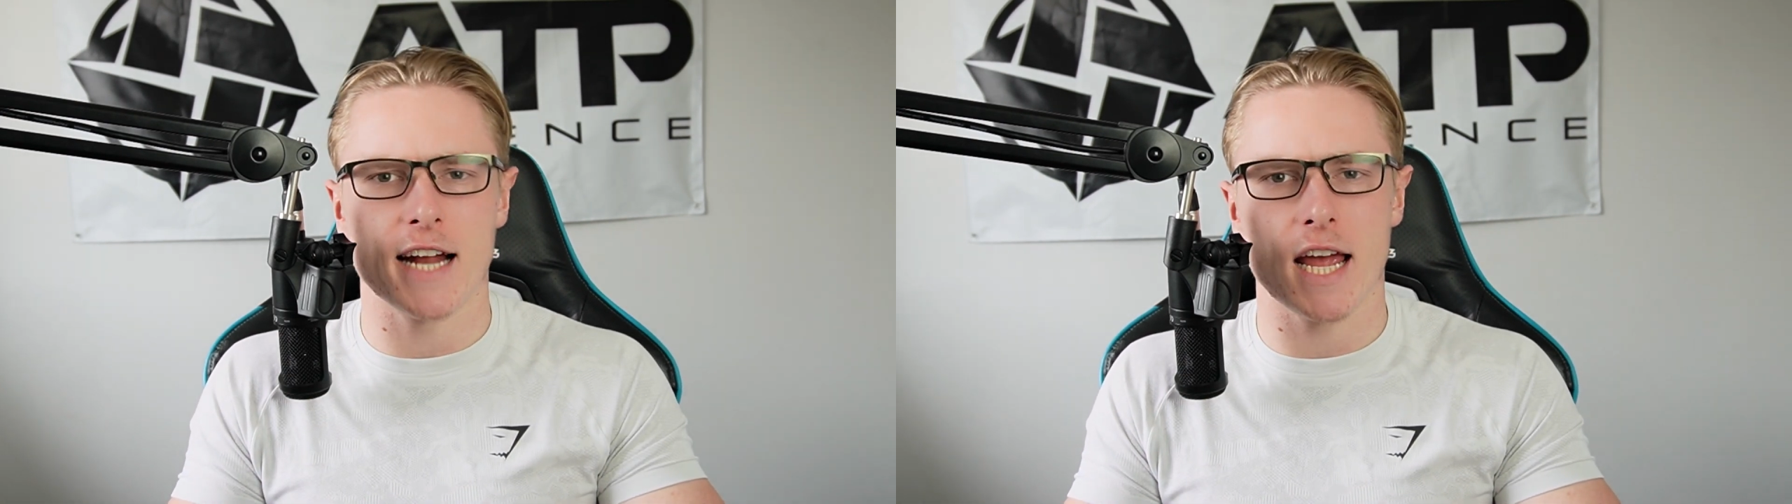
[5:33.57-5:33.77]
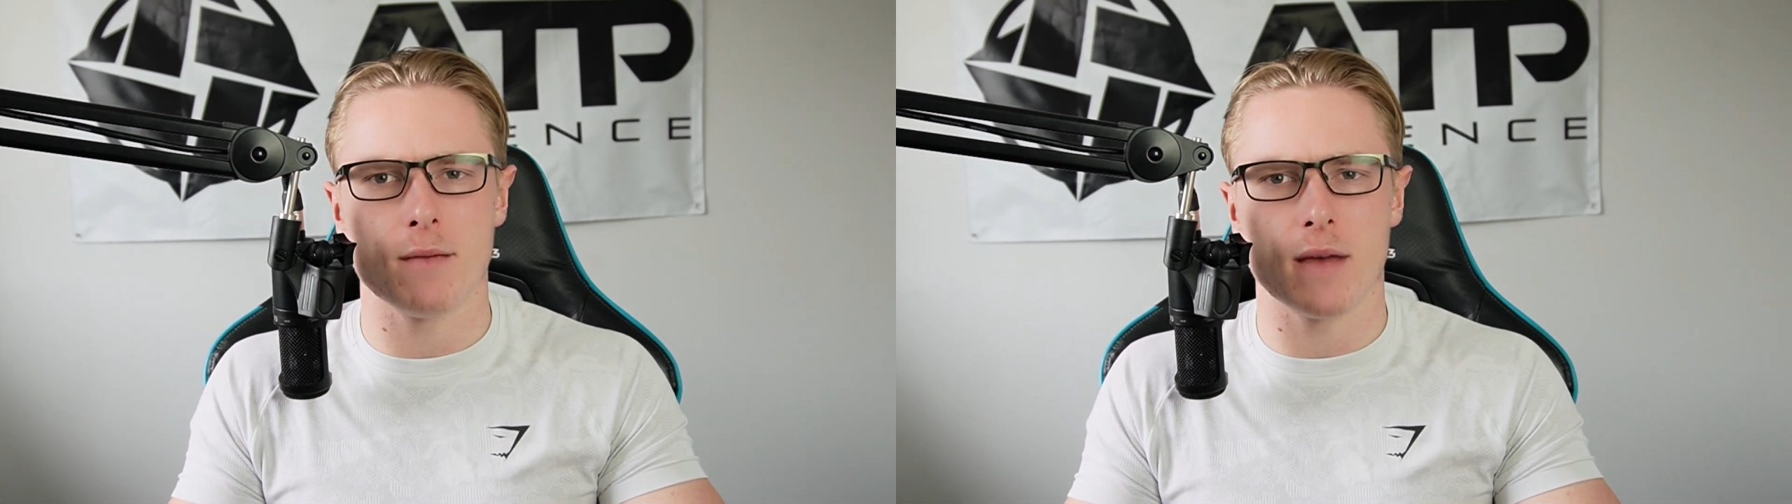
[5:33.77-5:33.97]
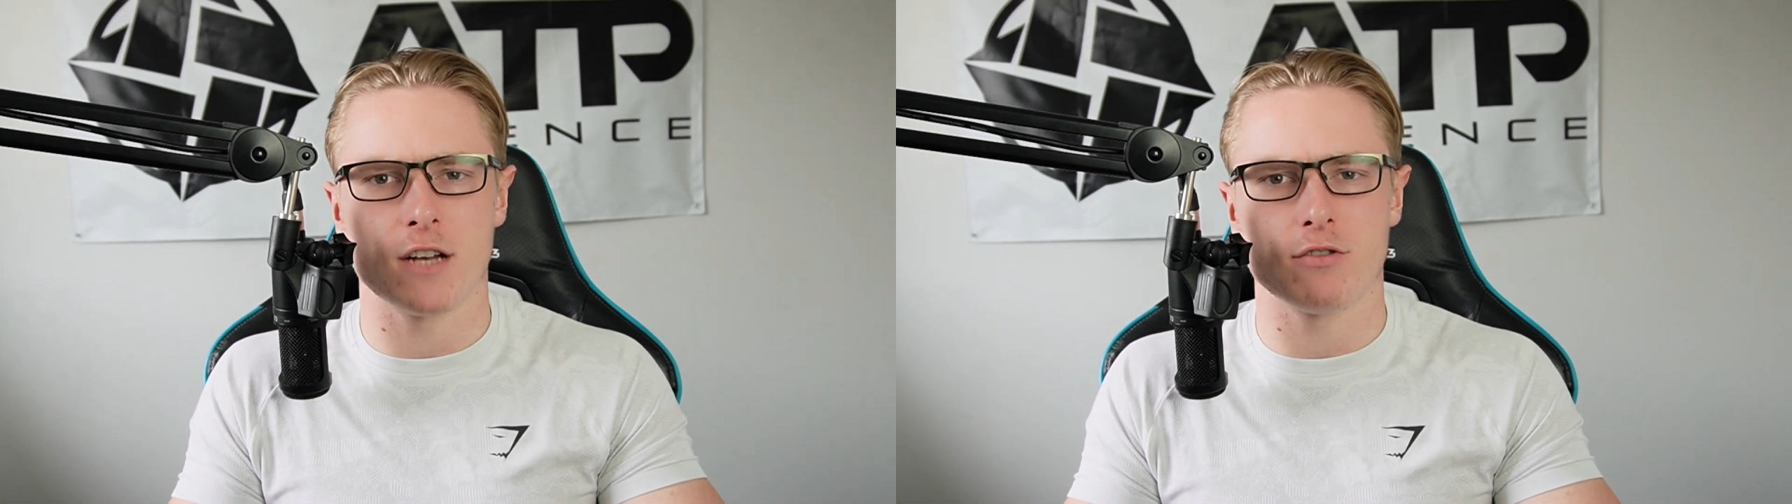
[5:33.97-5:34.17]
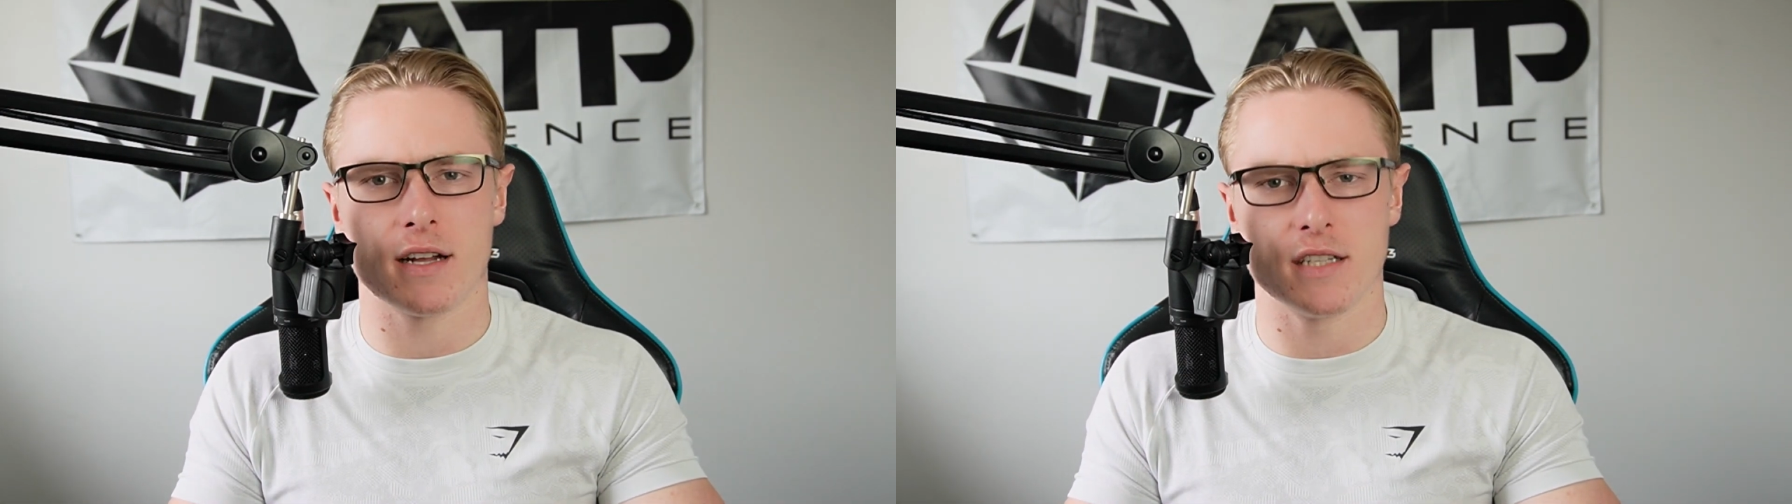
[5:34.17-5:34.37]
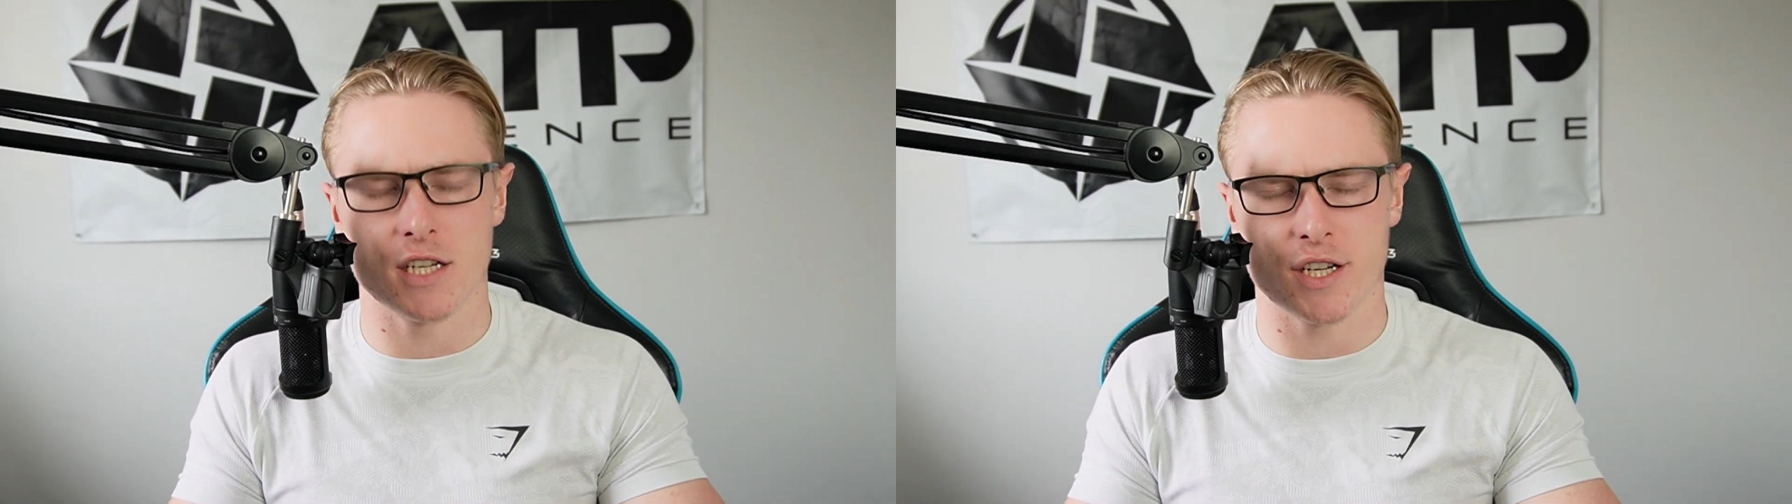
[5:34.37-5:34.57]
game and
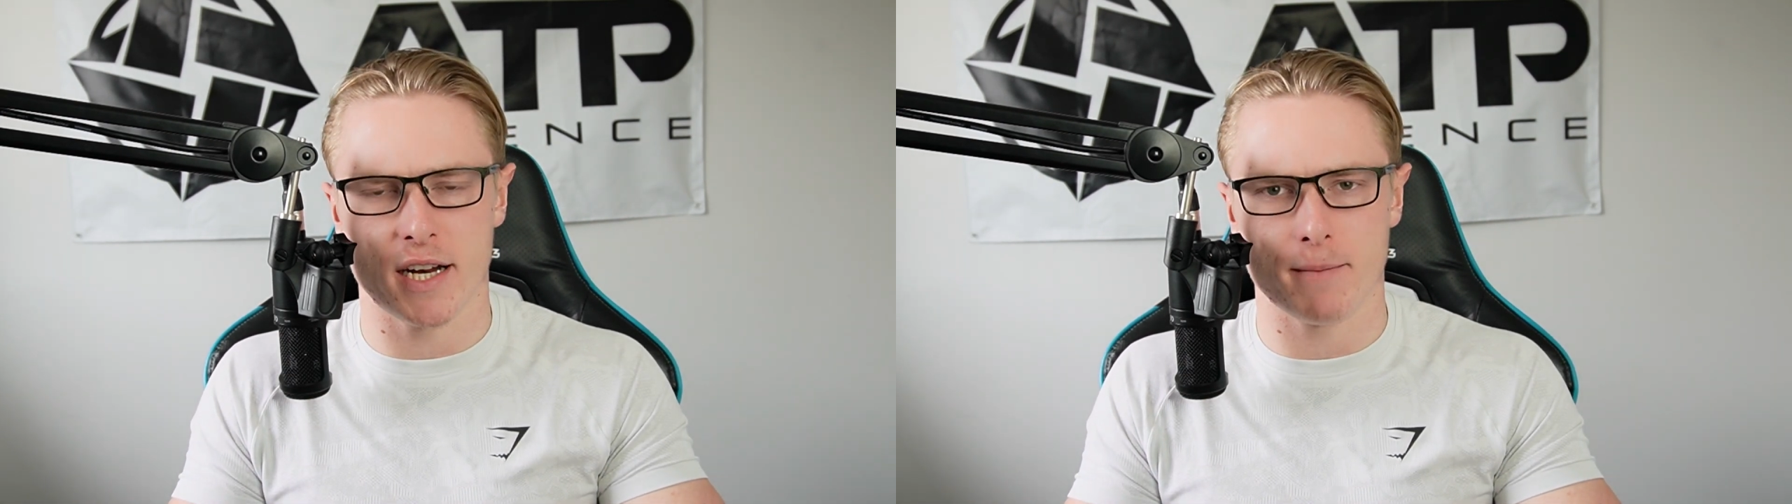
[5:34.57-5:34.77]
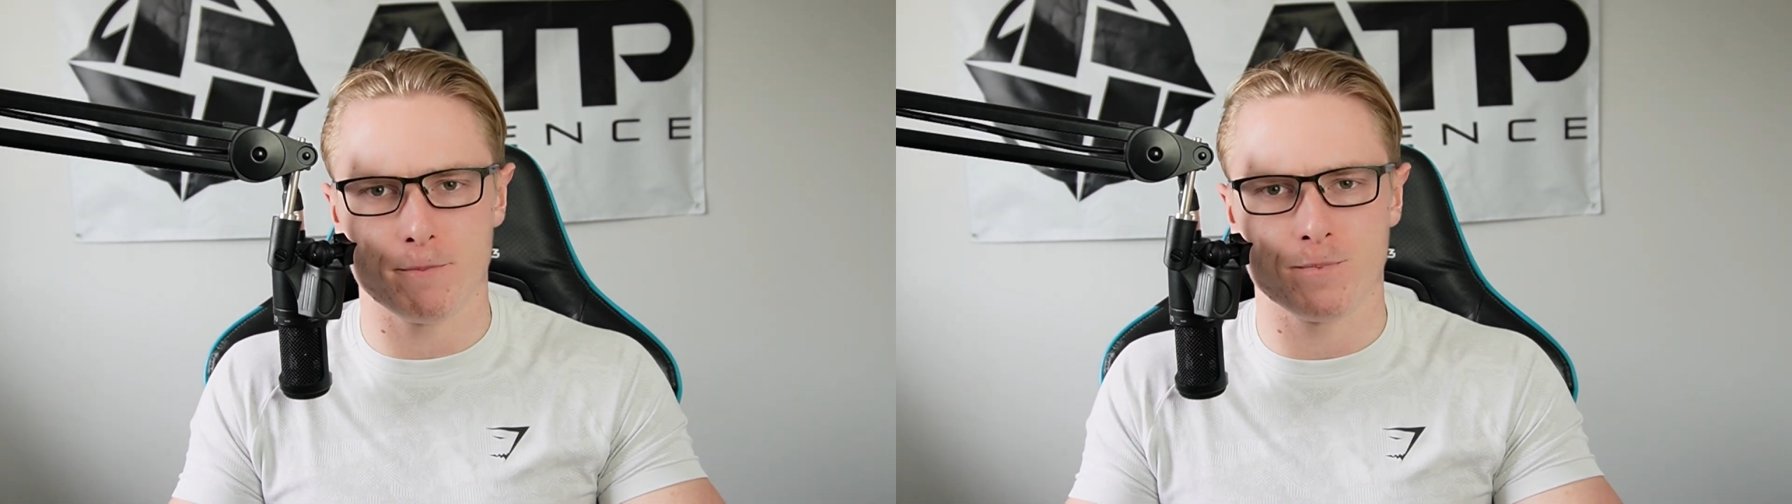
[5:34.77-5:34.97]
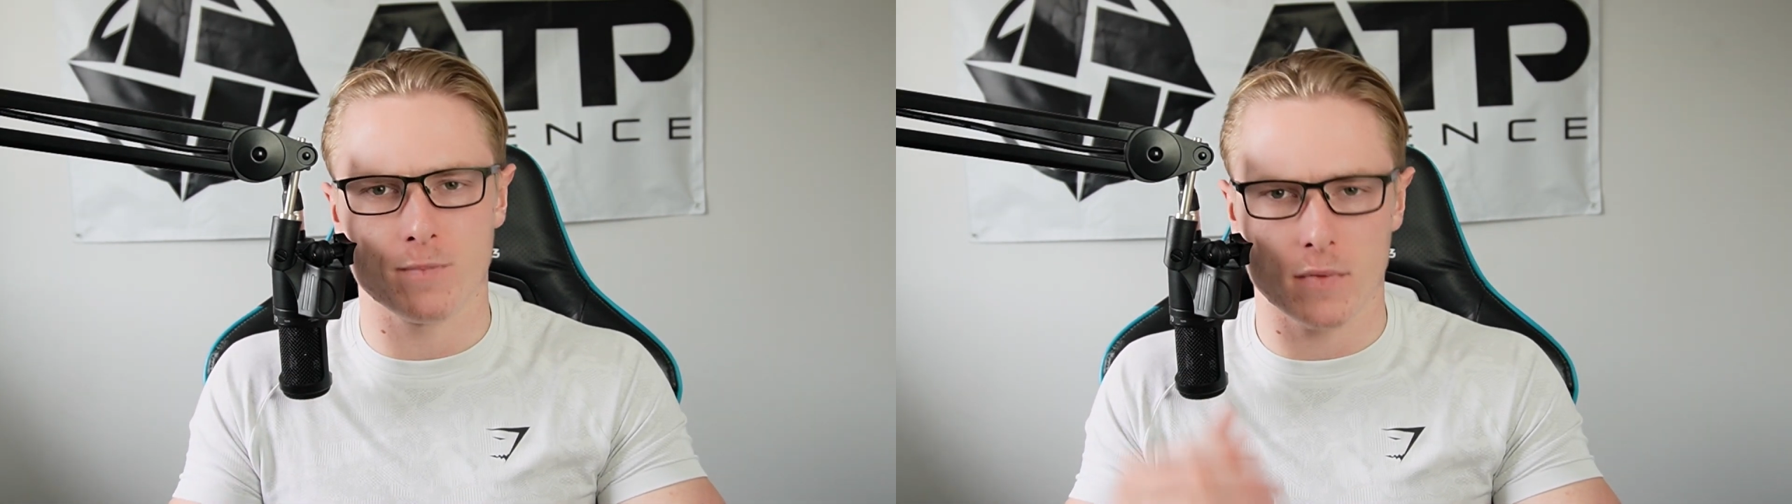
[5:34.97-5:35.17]
transitioning,